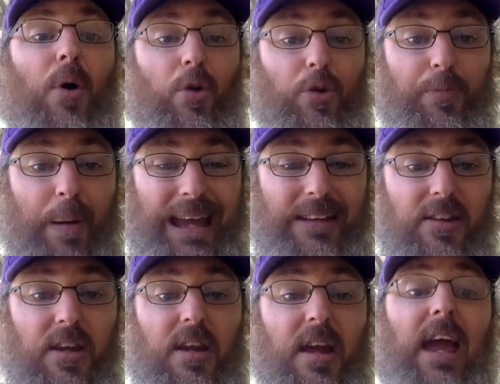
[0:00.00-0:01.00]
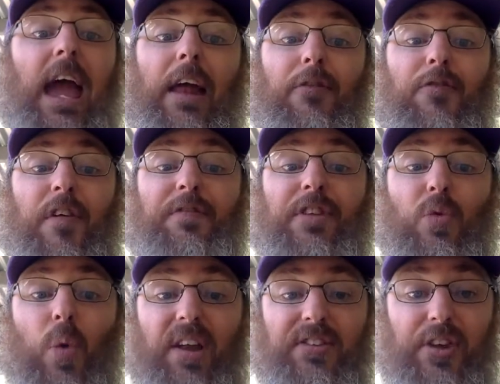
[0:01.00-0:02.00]
models painted and
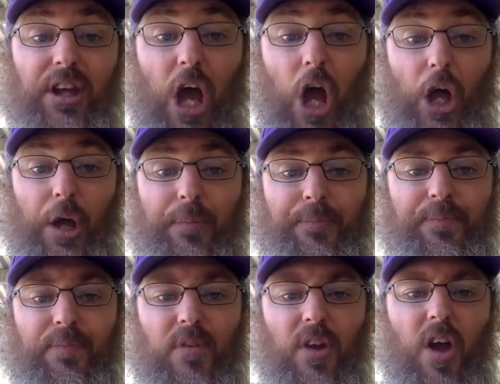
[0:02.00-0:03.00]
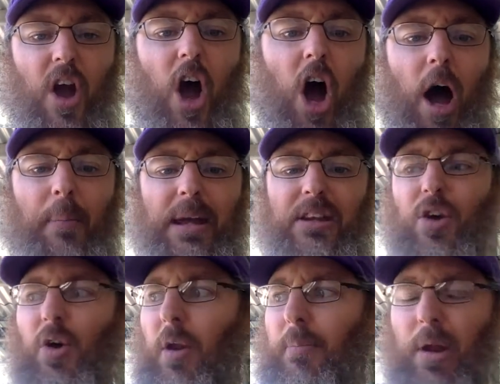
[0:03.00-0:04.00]
51 to go. I've been
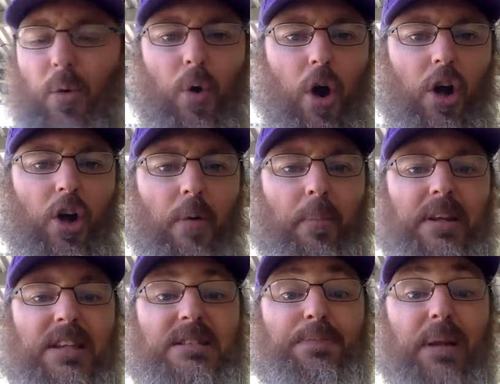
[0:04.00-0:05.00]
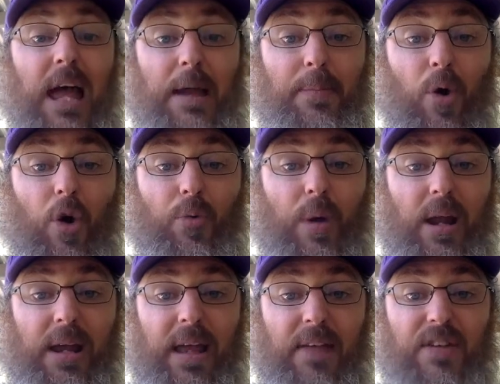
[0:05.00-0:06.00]
doing a bit of work on my display board when
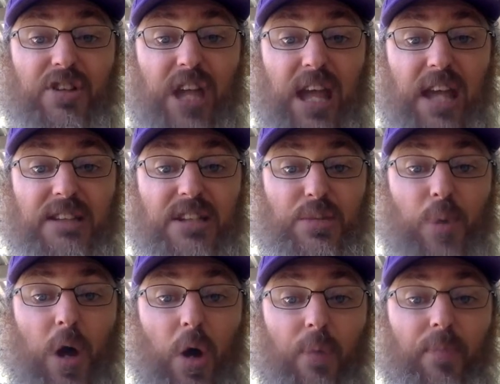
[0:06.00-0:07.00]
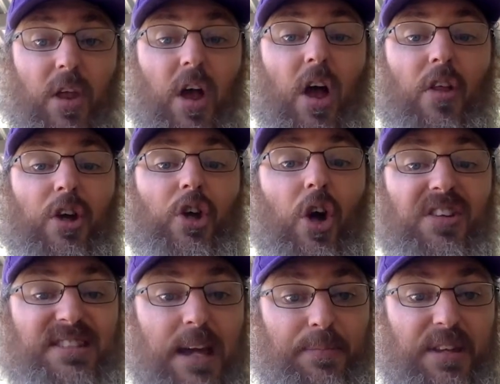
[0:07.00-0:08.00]
I get the chance as well. The
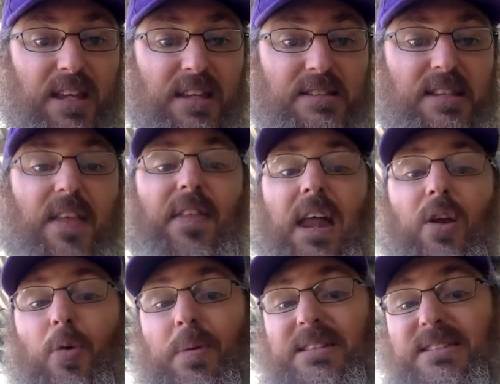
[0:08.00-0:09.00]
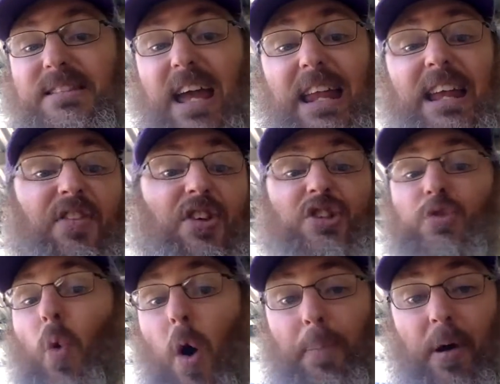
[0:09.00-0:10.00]
concept is that it will be set in the
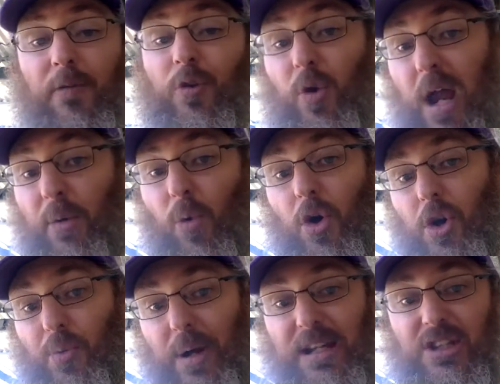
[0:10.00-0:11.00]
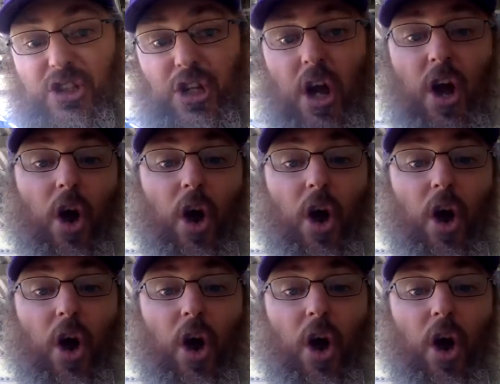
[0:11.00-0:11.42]
swamp of Greywater Reach,